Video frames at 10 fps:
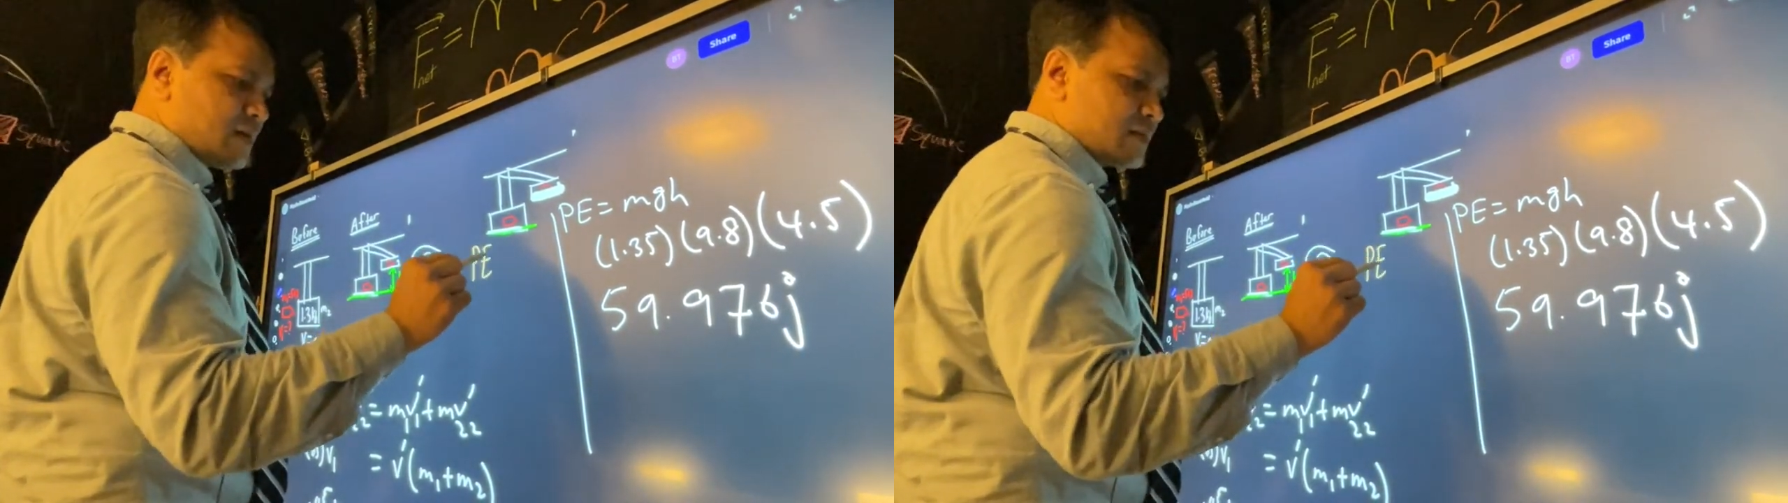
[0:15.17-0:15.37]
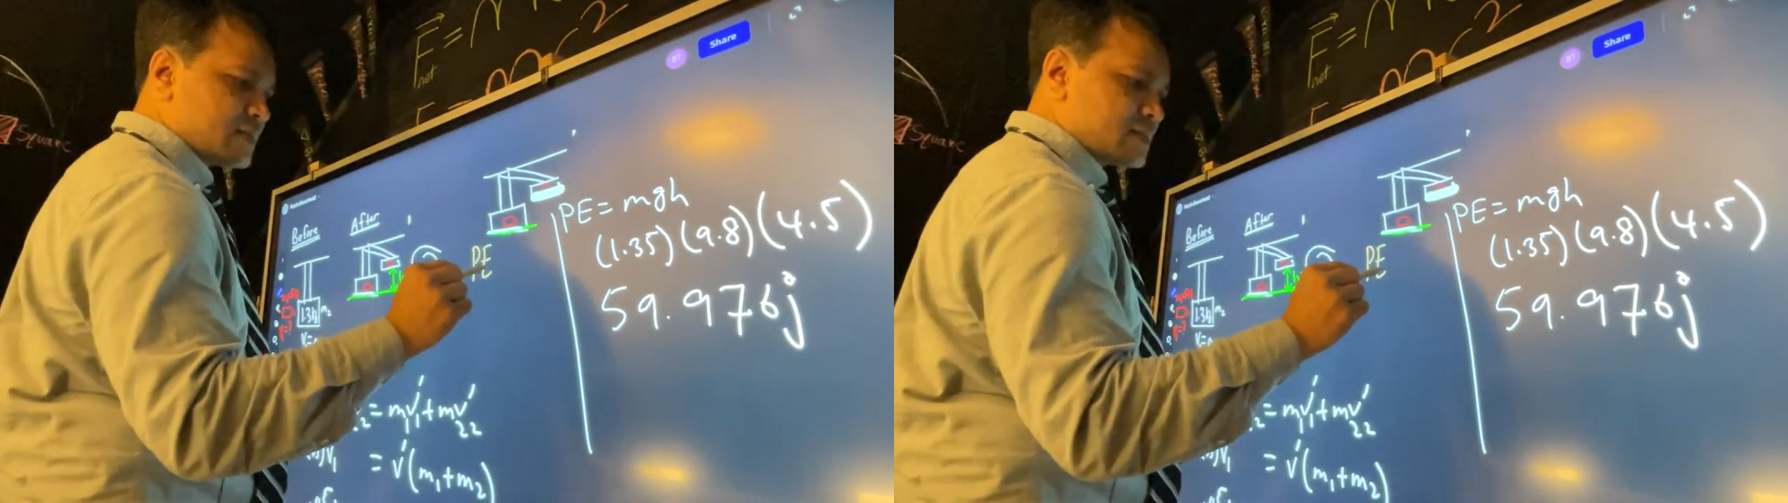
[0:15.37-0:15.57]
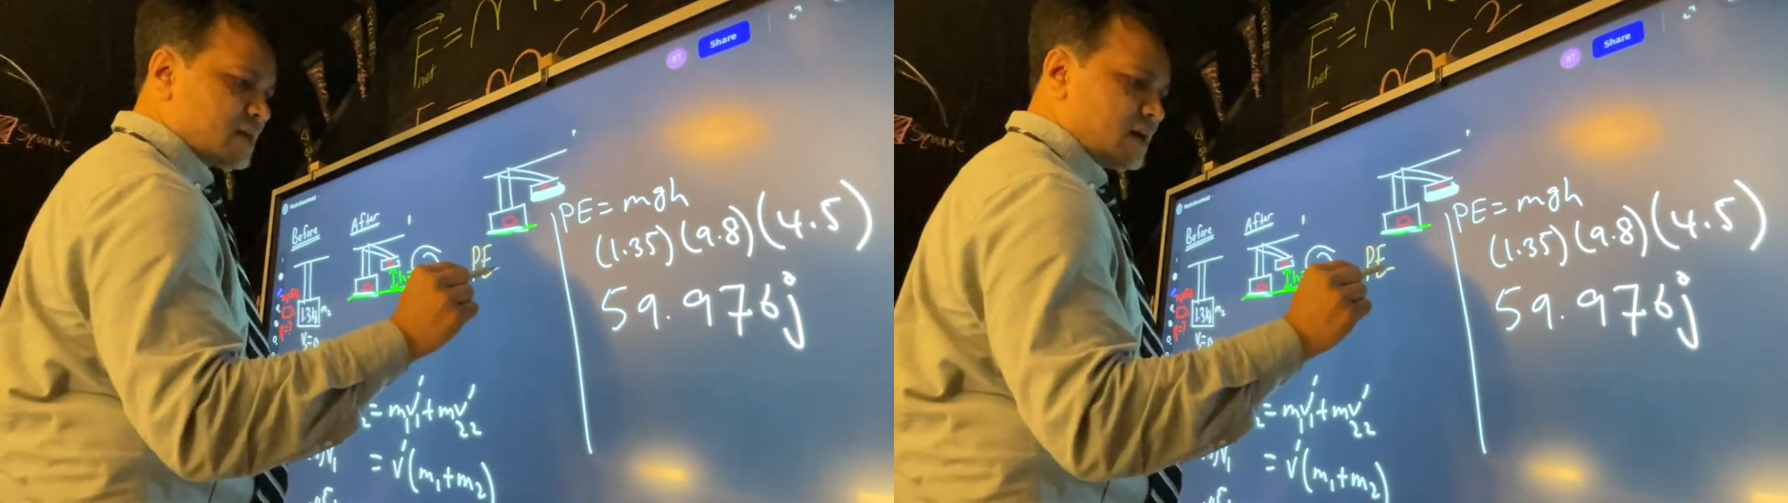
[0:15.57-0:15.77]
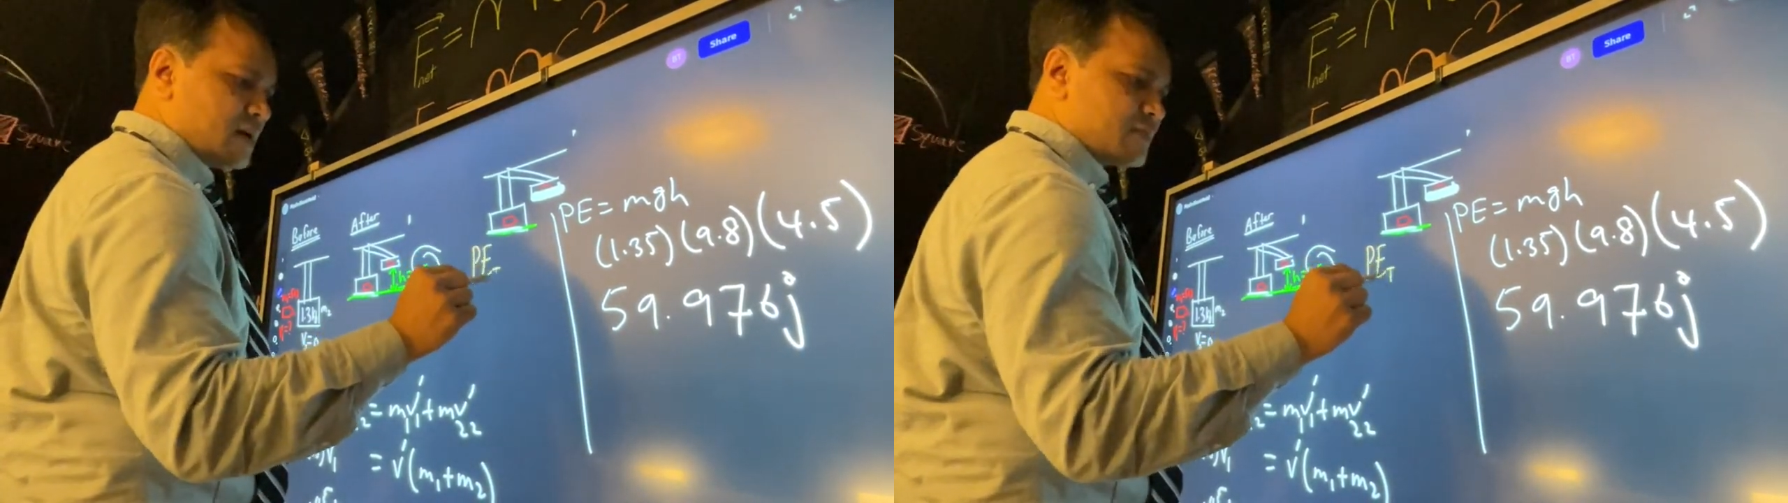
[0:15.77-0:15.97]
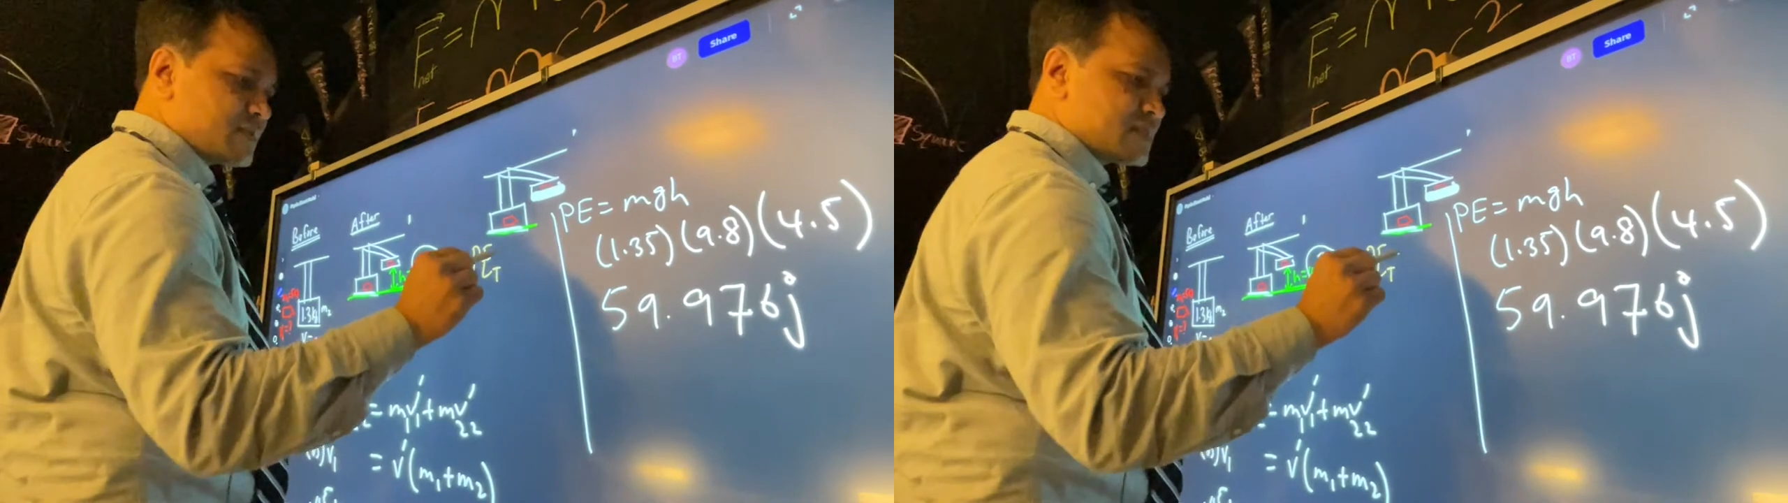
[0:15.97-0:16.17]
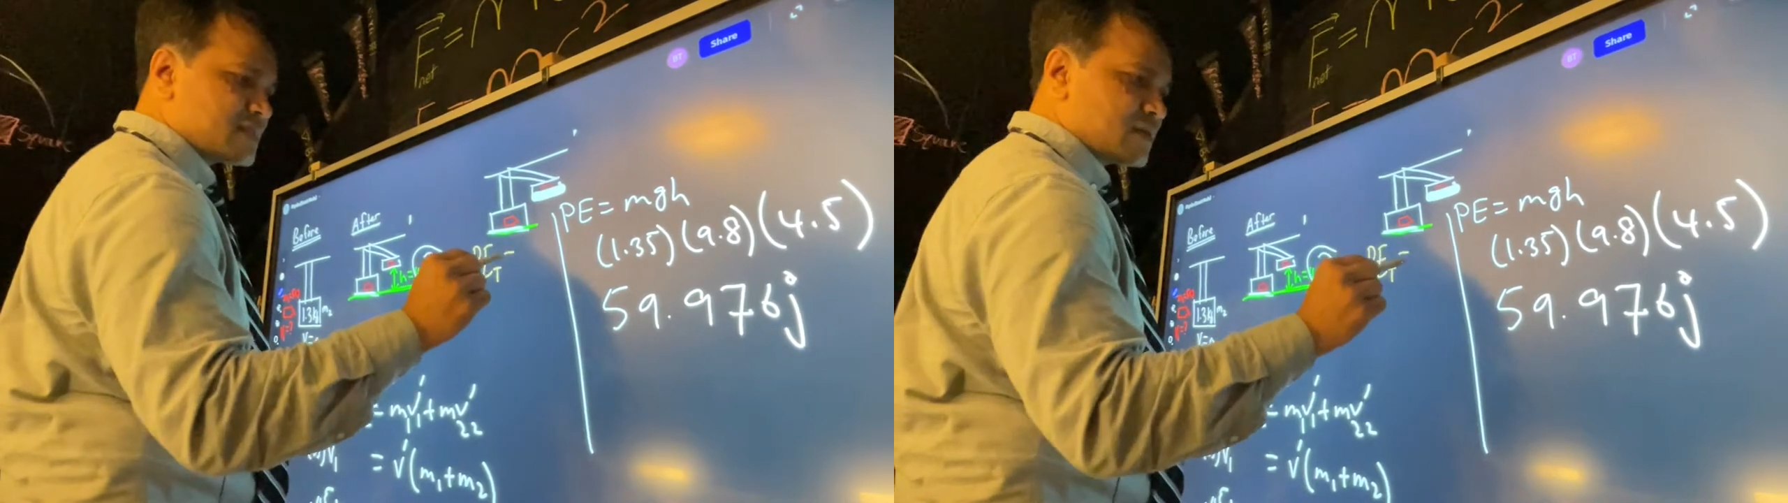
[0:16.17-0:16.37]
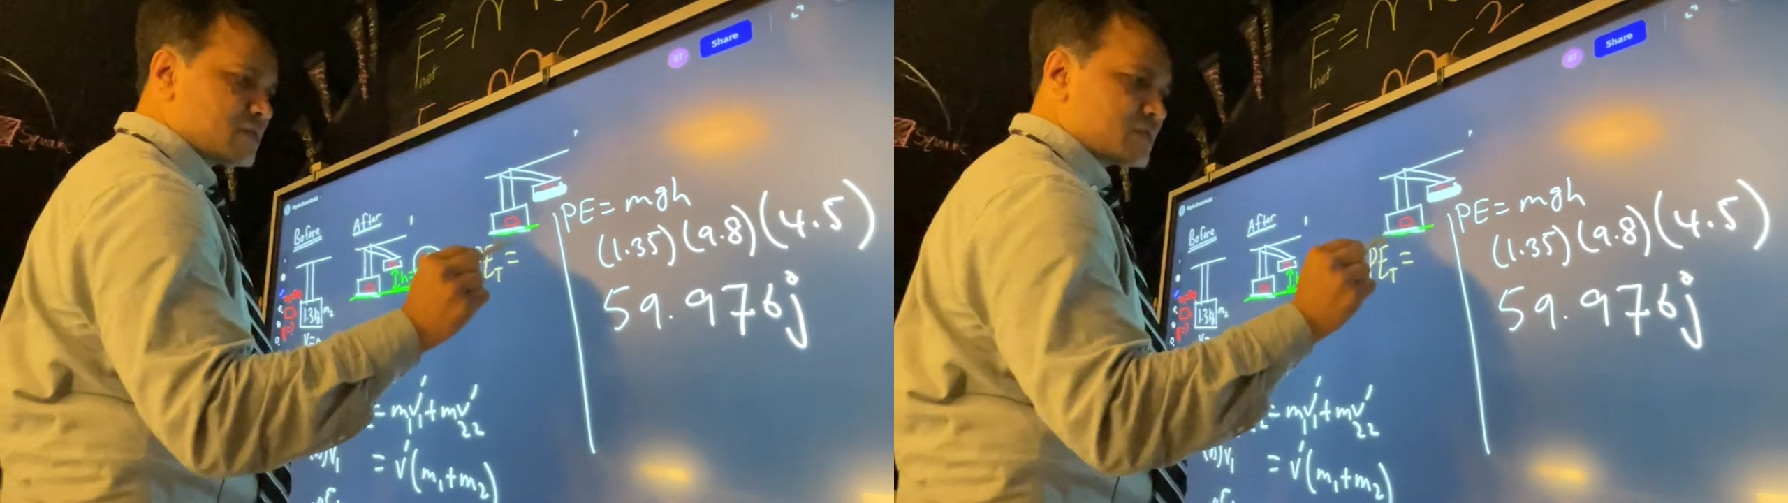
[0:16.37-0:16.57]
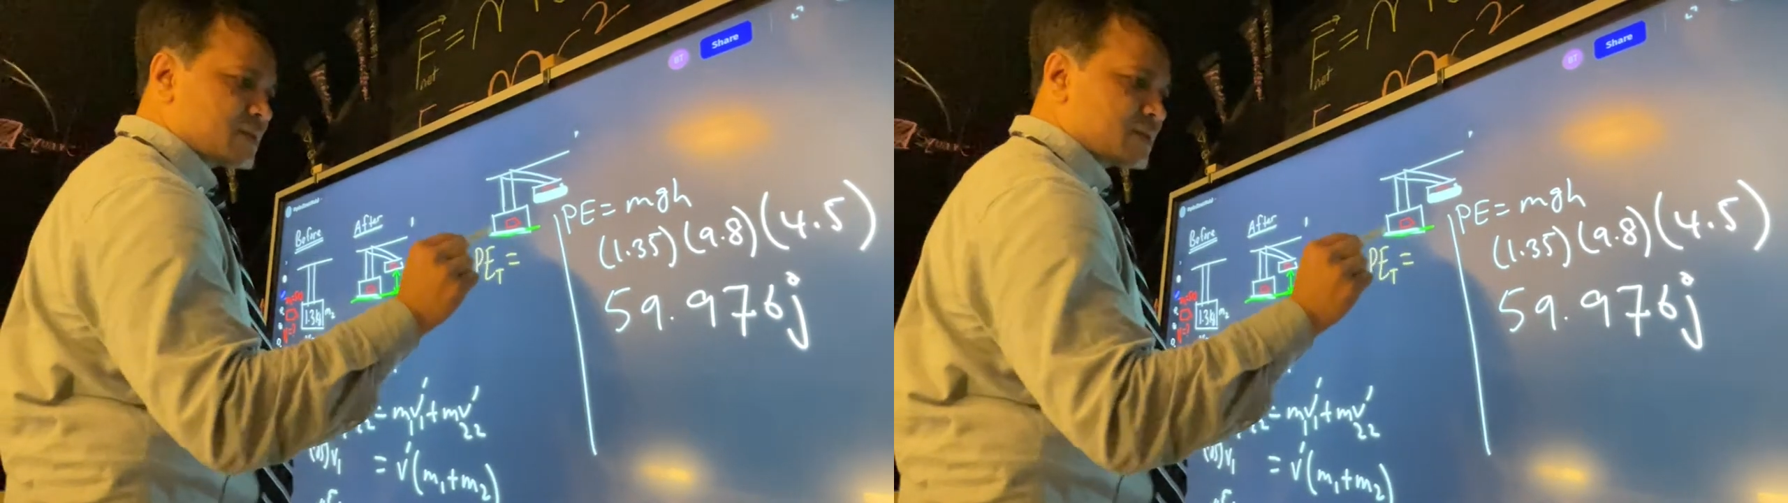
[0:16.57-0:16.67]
on the top is equal to